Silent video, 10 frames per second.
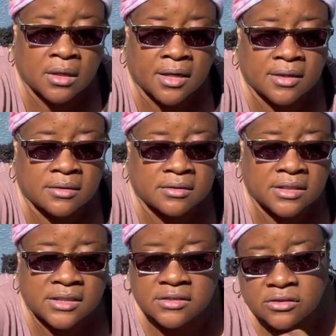at
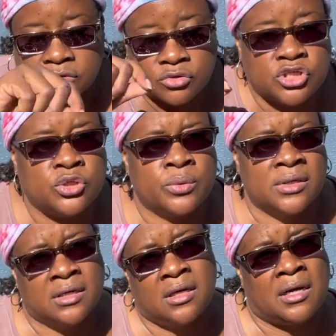least do 2 in
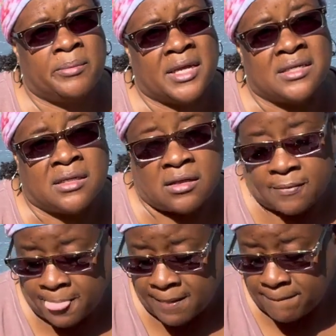a cup, and then
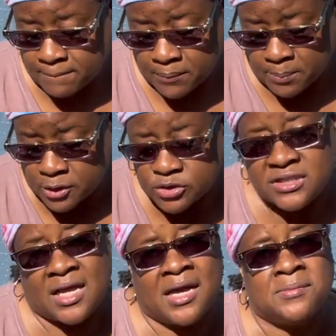most
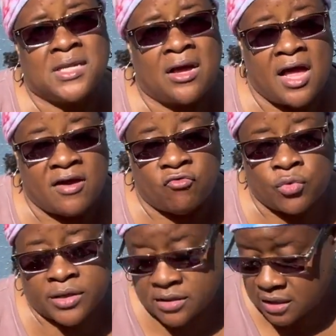times I'll have
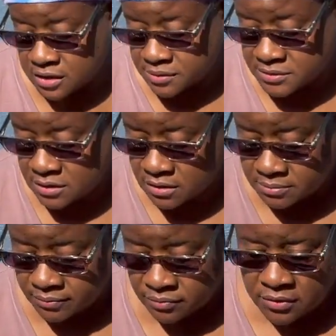1 that comes up.
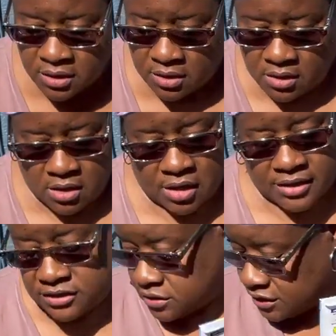All right,
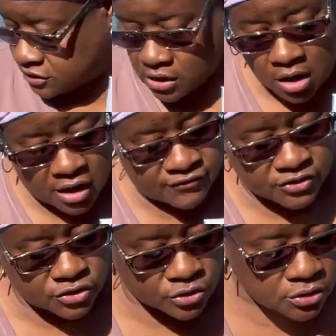so that's the
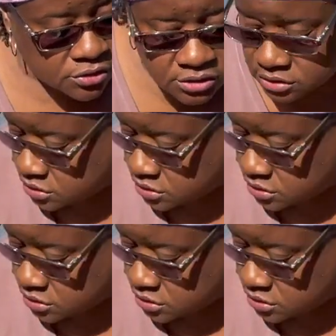harvesters.